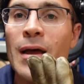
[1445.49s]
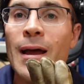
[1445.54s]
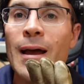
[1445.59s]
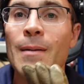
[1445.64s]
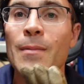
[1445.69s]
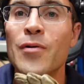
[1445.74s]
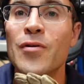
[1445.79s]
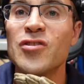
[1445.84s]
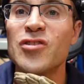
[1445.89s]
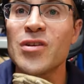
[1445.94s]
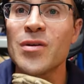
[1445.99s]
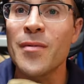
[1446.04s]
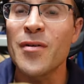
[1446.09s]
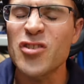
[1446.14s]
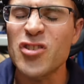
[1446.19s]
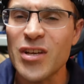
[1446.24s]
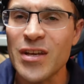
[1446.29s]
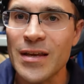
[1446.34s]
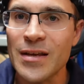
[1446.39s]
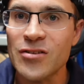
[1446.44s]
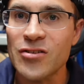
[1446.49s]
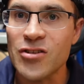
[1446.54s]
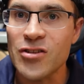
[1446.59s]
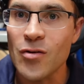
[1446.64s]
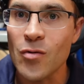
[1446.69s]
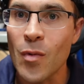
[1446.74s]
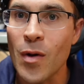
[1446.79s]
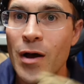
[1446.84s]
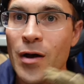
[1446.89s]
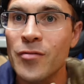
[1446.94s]
and put too much heat into
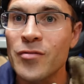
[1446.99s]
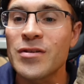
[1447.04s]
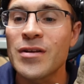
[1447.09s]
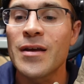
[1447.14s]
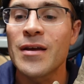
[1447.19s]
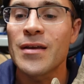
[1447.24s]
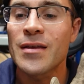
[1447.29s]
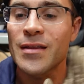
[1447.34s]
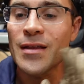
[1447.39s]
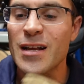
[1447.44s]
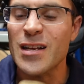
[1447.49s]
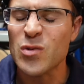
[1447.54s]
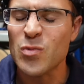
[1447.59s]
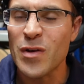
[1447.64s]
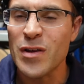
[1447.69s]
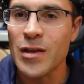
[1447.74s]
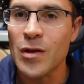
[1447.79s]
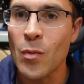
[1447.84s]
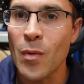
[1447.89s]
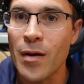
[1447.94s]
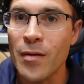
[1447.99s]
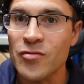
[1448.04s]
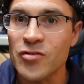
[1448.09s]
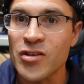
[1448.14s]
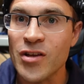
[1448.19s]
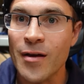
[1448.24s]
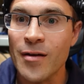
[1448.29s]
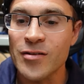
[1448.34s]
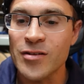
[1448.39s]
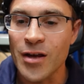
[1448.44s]
the weld. That's when your welds
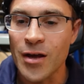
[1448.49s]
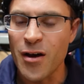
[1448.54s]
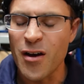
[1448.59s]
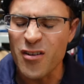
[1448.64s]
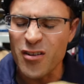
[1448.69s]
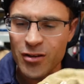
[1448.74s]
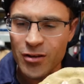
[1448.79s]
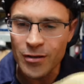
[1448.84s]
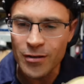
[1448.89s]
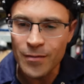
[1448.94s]
go dark.